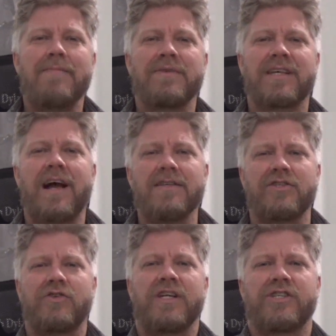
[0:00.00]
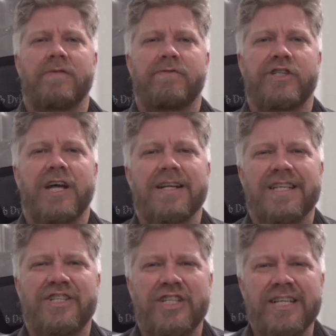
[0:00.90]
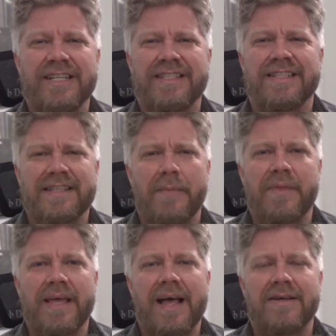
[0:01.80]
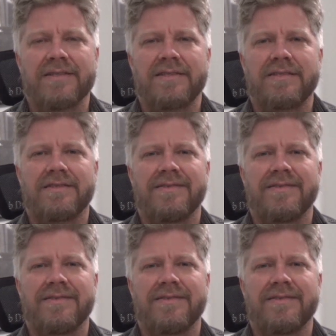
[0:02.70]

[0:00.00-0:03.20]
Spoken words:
is a concentration of Frusciante's genius and something else.